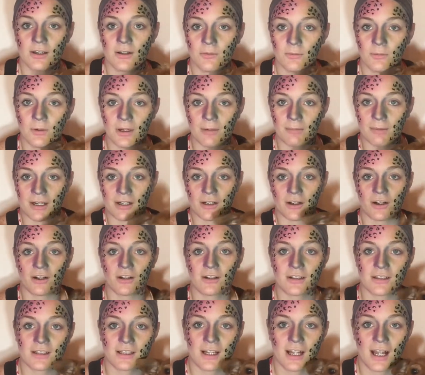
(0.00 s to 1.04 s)
One of my
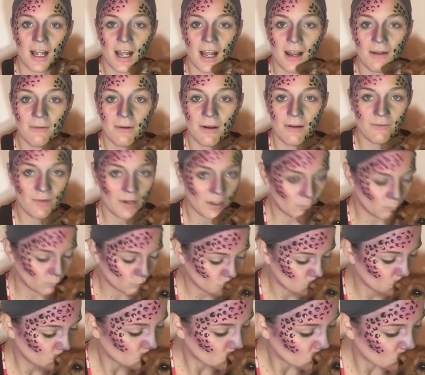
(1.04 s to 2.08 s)
dogs. Hi,
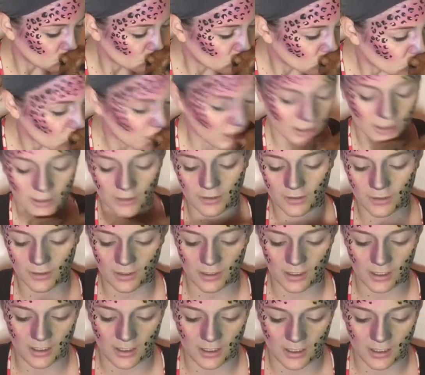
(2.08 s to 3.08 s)
Ruffy.